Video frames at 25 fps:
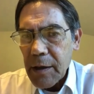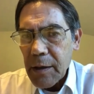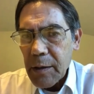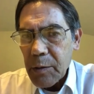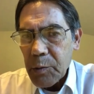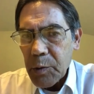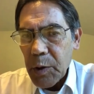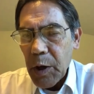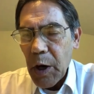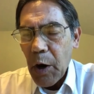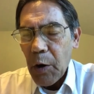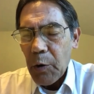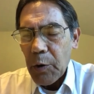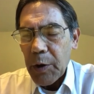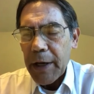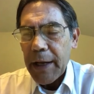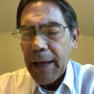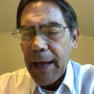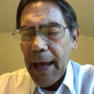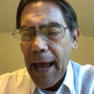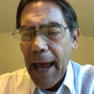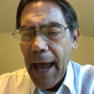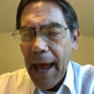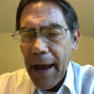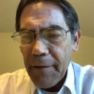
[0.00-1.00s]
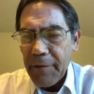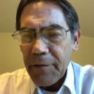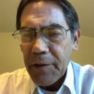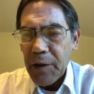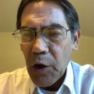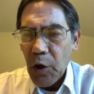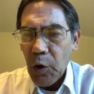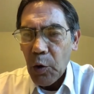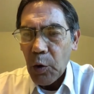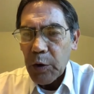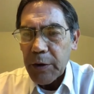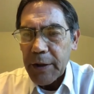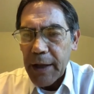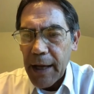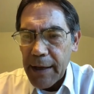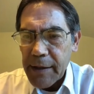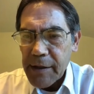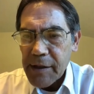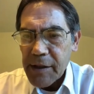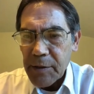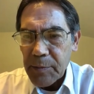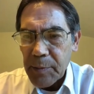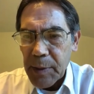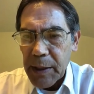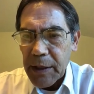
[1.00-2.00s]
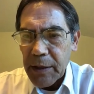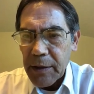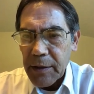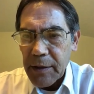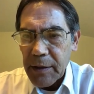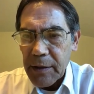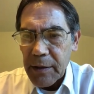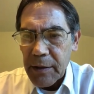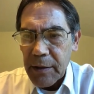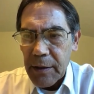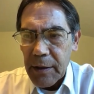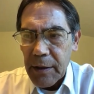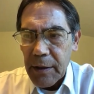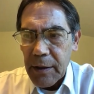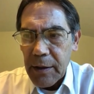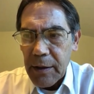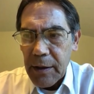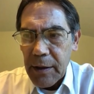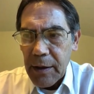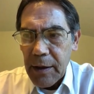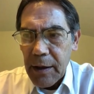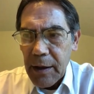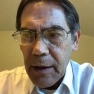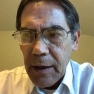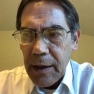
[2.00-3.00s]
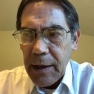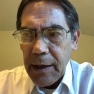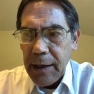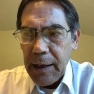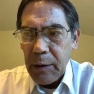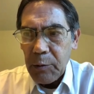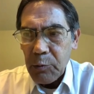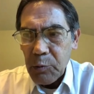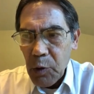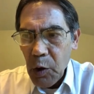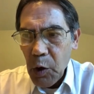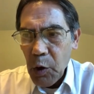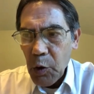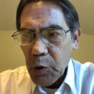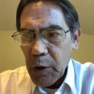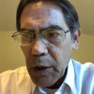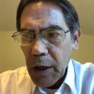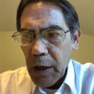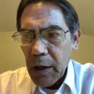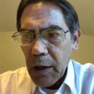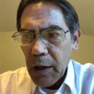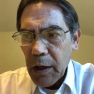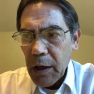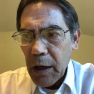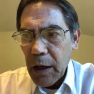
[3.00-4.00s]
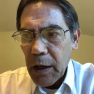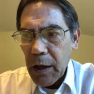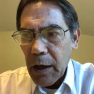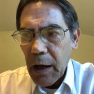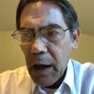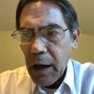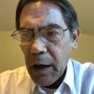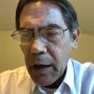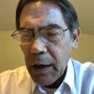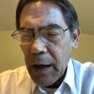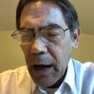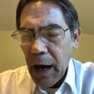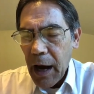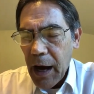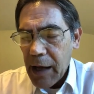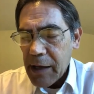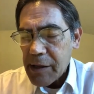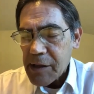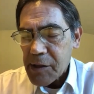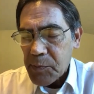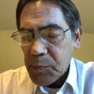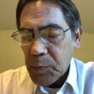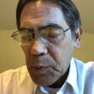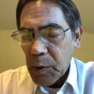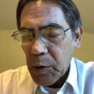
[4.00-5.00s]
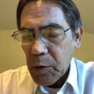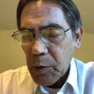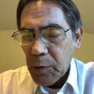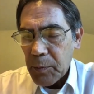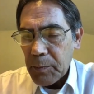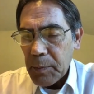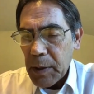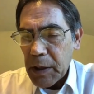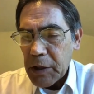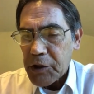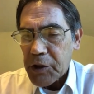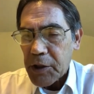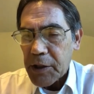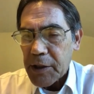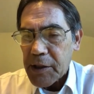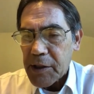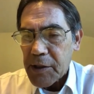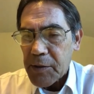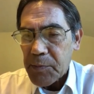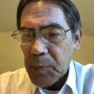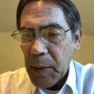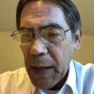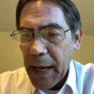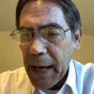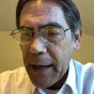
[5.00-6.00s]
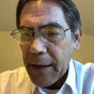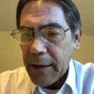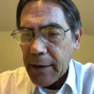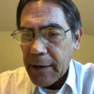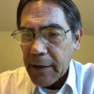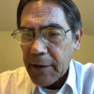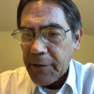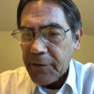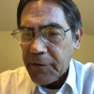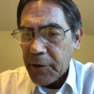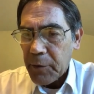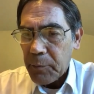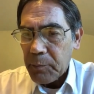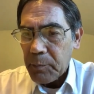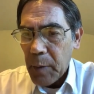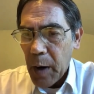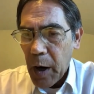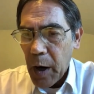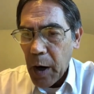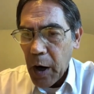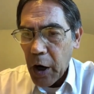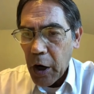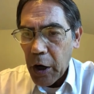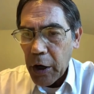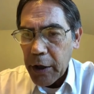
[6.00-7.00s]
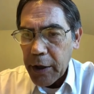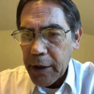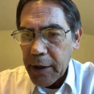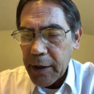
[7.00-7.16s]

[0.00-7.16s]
We already have the Old Testament. He wrote a gospel much expanded from Mark.